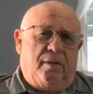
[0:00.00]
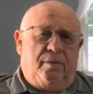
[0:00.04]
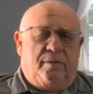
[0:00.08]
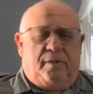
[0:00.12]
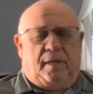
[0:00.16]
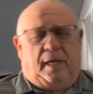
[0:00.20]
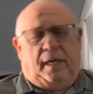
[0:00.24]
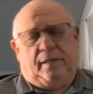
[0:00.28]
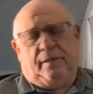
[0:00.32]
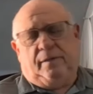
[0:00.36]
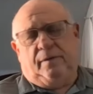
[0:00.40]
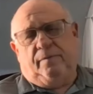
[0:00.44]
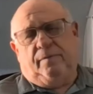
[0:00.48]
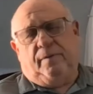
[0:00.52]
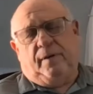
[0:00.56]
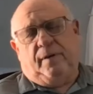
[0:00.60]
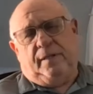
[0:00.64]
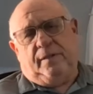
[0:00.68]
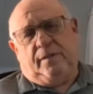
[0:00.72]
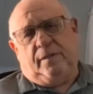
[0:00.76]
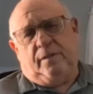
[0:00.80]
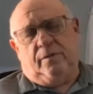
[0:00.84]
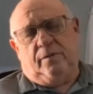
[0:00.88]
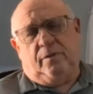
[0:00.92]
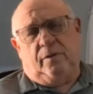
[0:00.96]

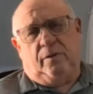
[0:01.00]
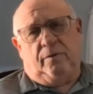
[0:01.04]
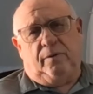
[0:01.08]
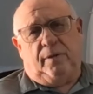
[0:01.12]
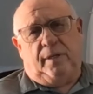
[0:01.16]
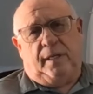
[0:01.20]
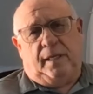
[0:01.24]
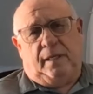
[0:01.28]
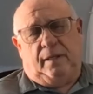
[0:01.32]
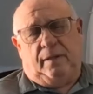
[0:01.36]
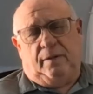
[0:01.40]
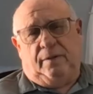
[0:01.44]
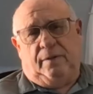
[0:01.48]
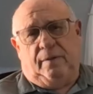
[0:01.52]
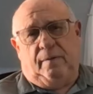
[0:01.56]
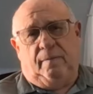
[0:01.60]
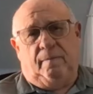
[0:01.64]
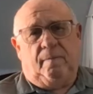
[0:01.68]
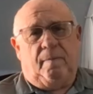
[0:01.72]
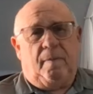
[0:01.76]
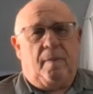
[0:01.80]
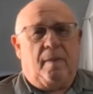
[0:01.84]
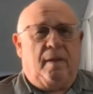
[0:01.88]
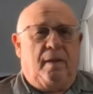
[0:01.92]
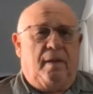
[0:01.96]
sacrificed his own health
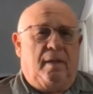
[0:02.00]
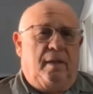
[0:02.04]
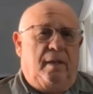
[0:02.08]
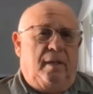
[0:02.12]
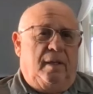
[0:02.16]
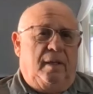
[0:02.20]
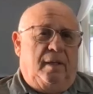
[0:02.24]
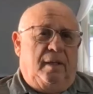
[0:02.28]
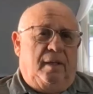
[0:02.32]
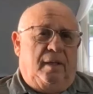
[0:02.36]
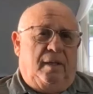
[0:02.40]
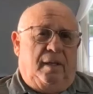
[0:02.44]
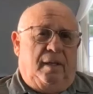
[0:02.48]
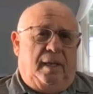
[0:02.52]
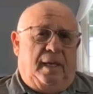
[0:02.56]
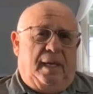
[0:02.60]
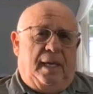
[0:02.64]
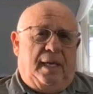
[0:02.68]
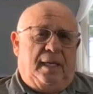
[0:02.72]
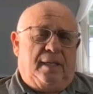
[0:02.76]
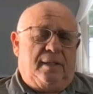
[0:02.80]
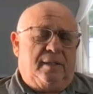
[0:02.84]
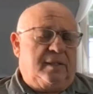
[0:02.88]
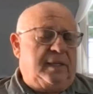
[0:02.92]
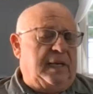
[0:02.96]
and